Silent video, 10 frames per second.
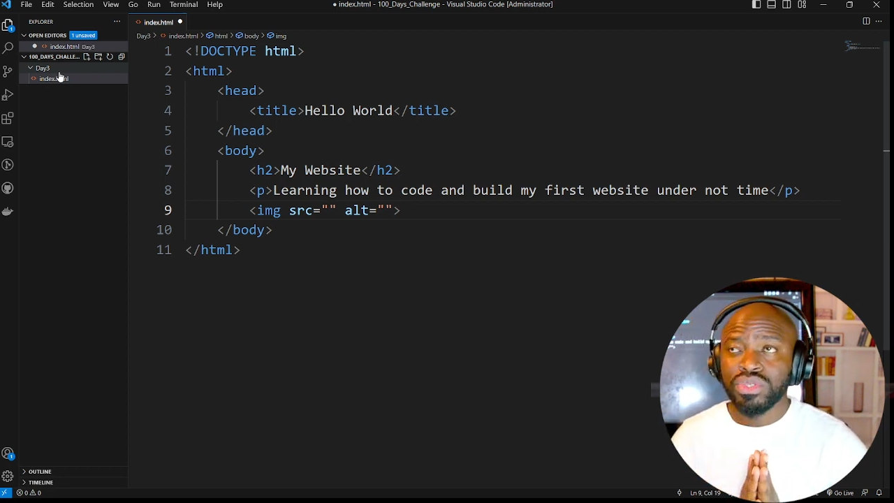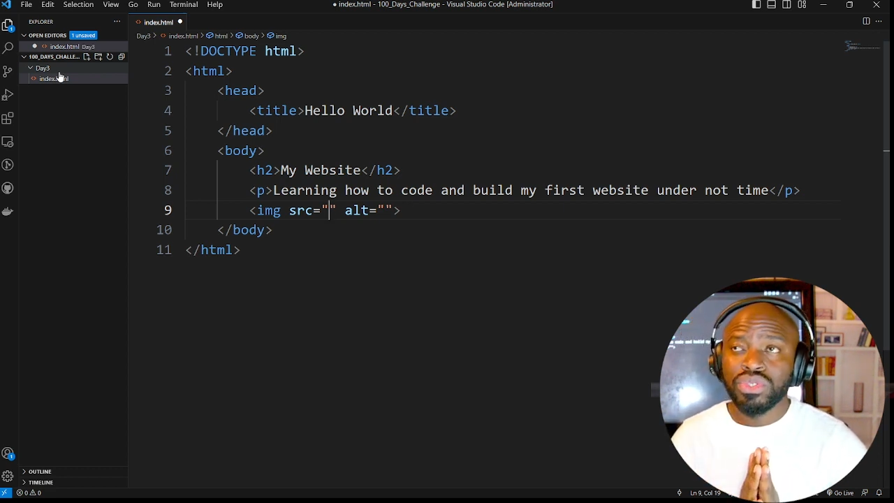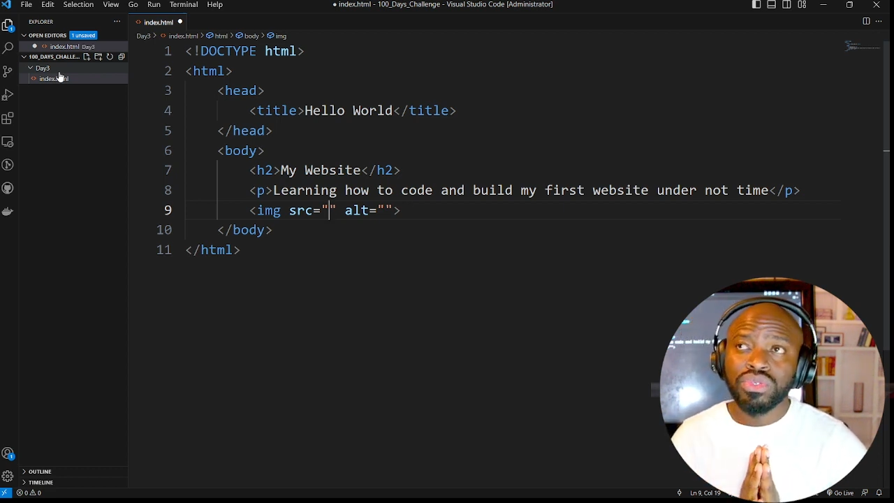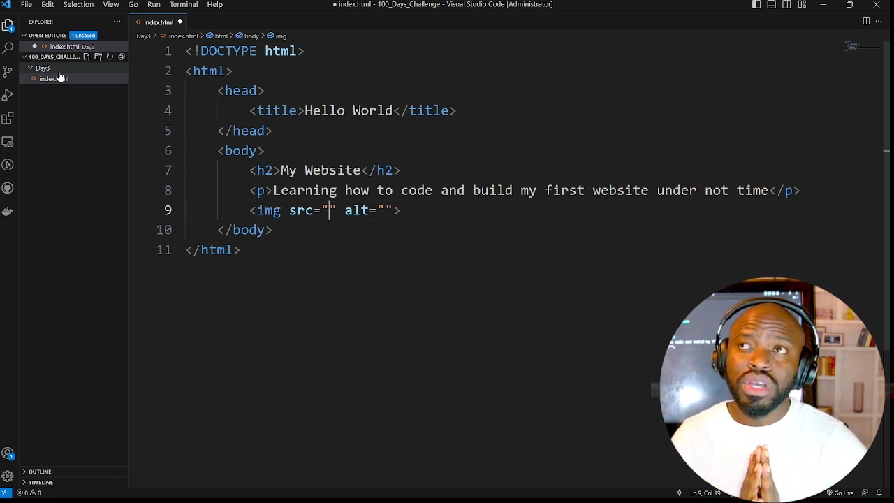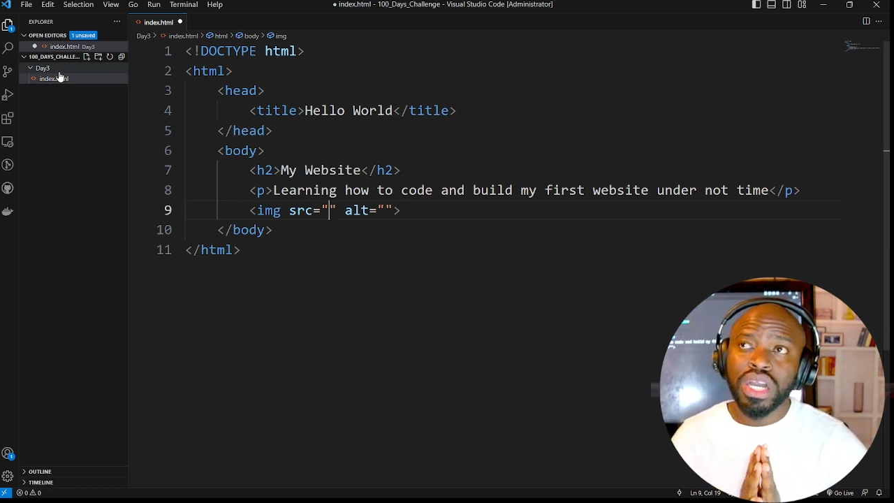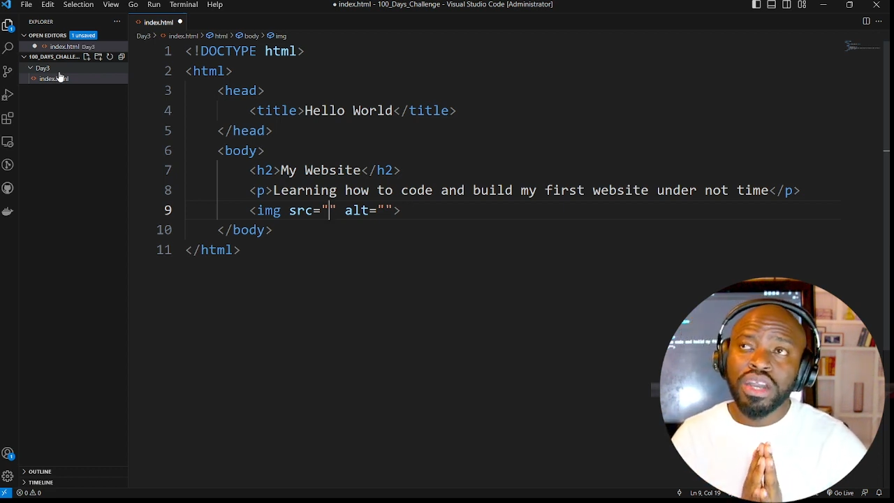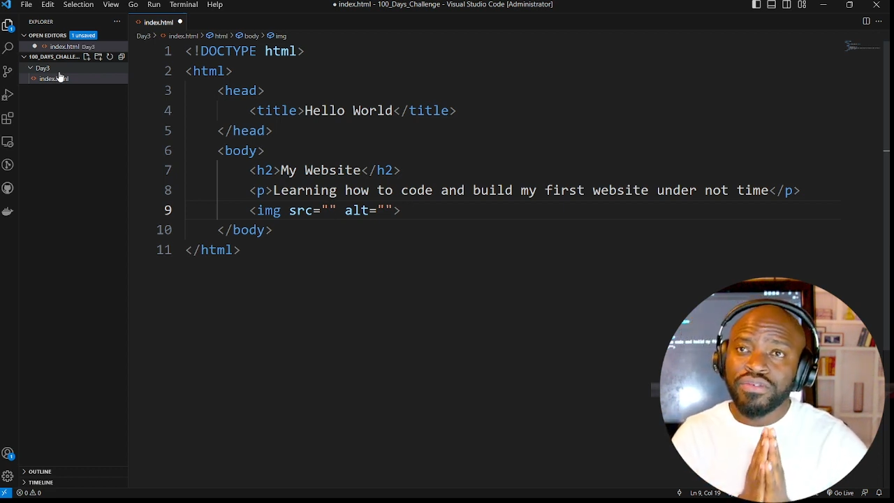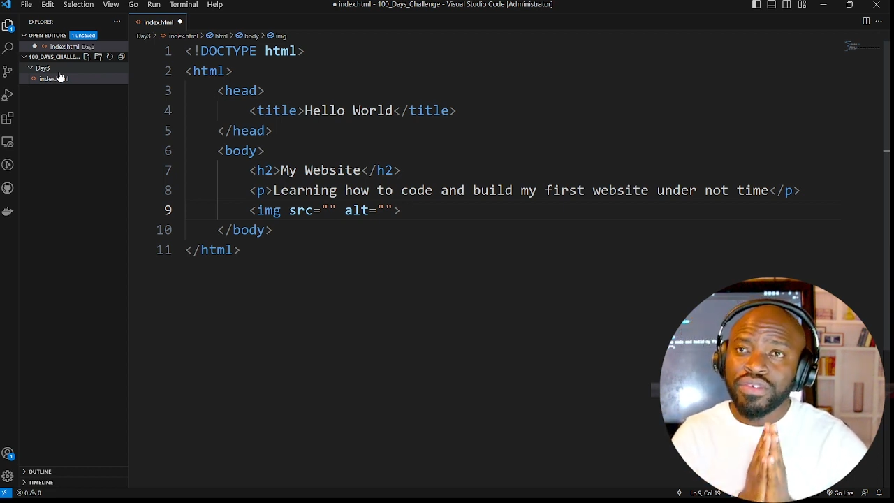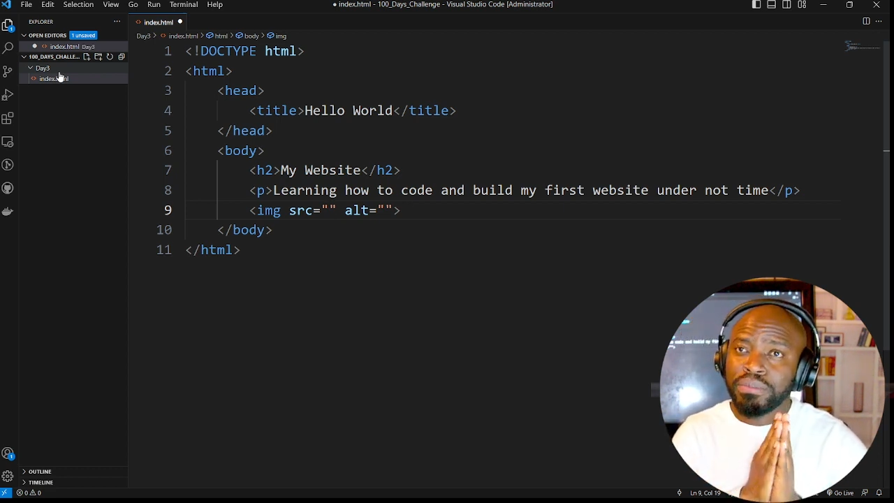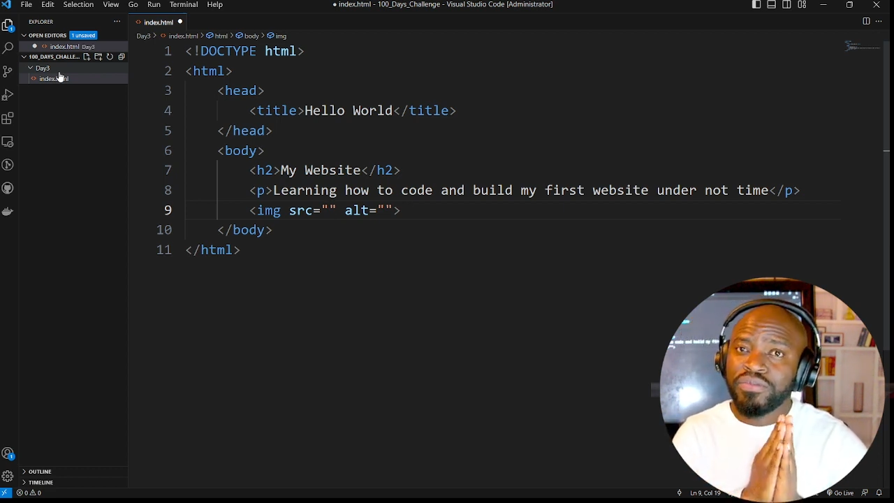to have
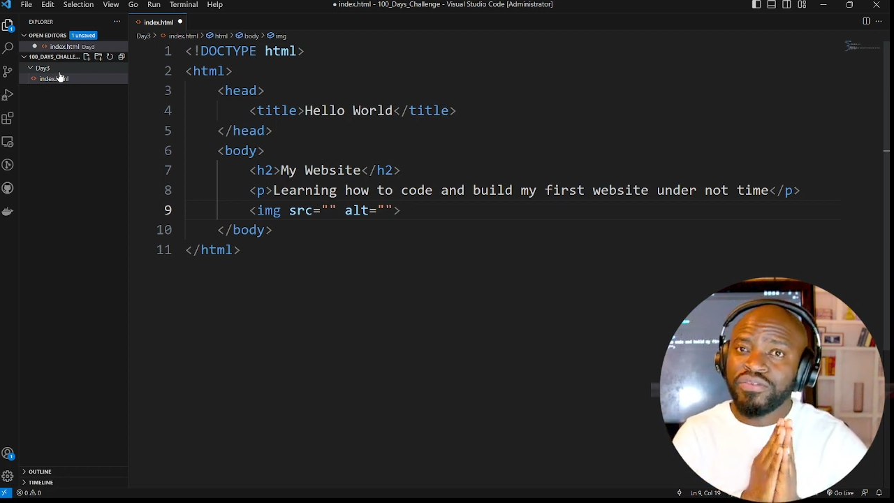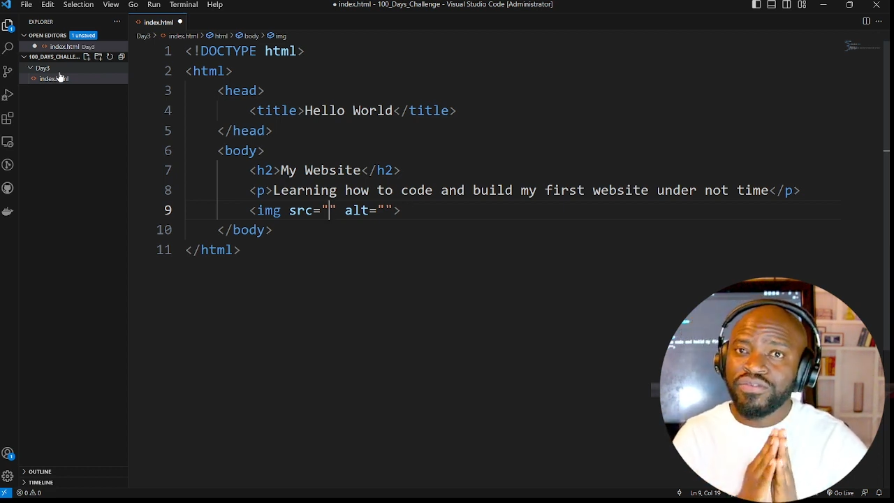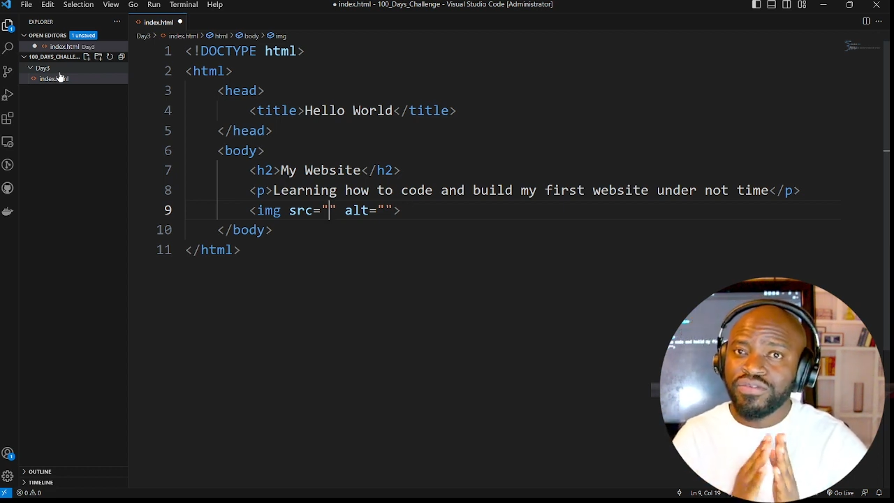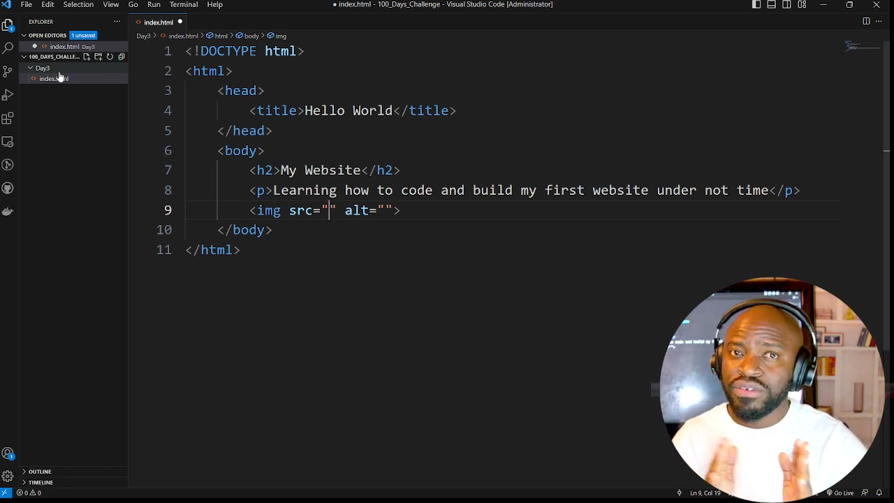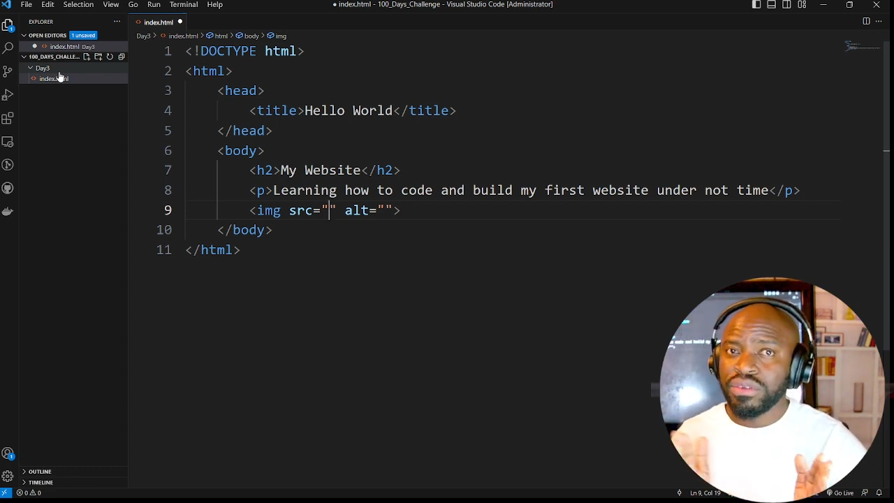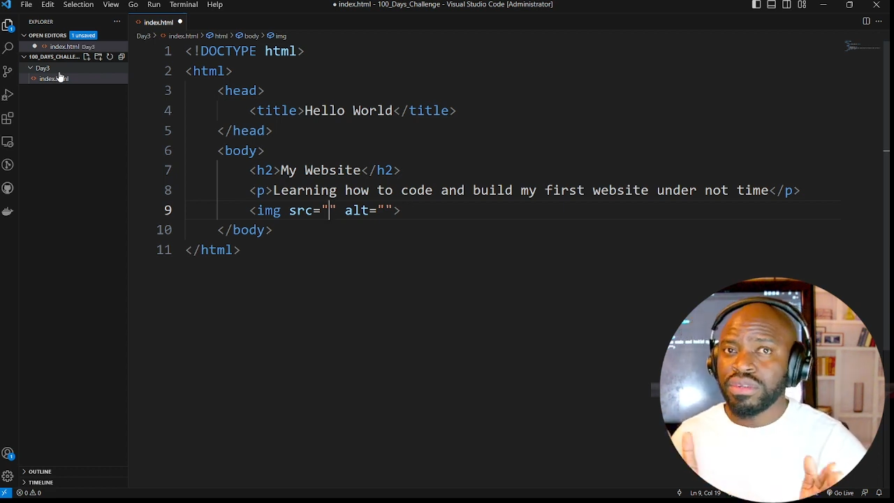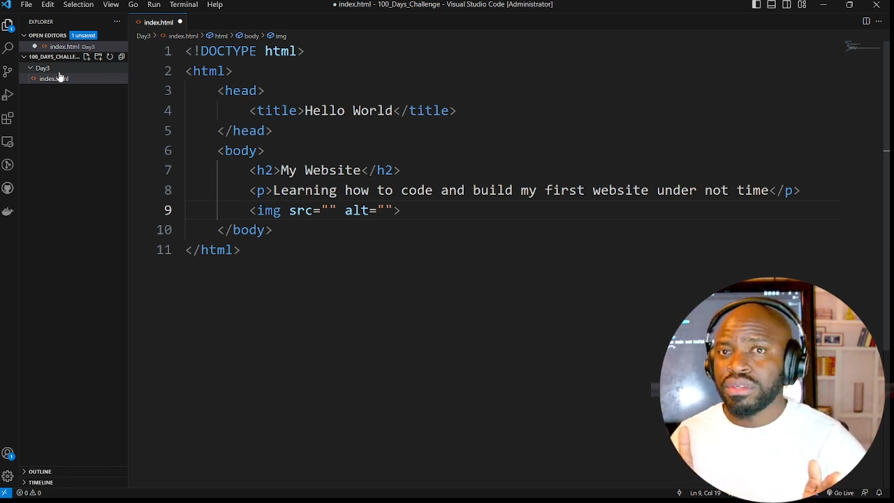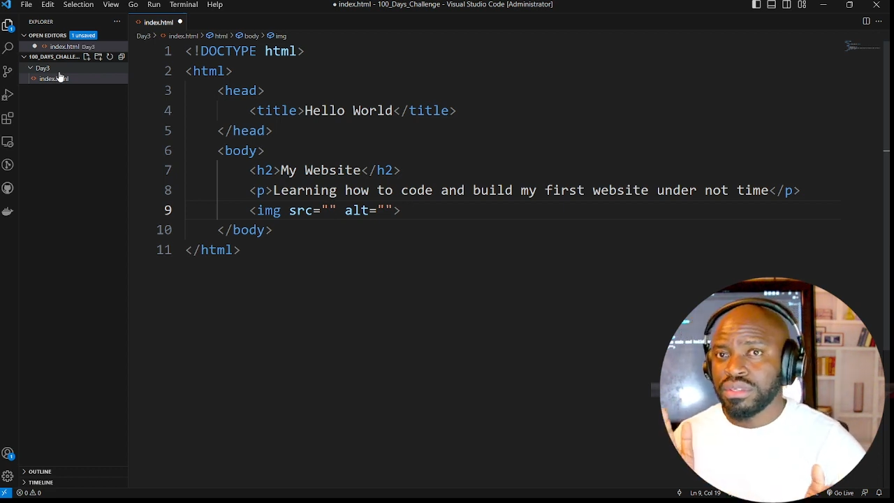a full